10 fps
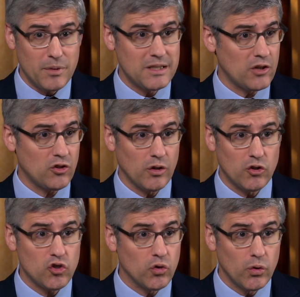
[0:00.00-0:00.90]
a potential
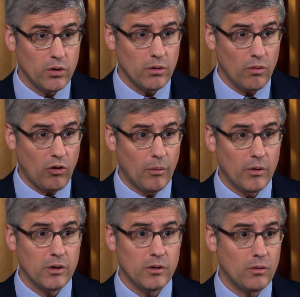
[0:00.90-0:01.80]
intruder,
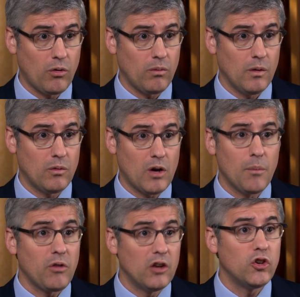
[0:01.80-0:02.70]
someone who's, who Absolutely.
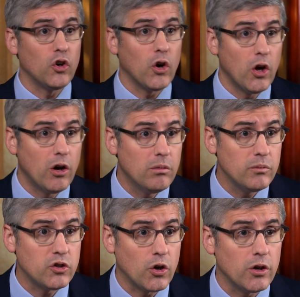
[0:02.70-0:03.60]
comes into your
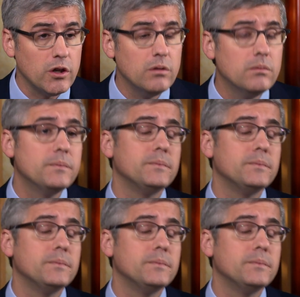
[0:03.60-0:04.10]
home to hurt you?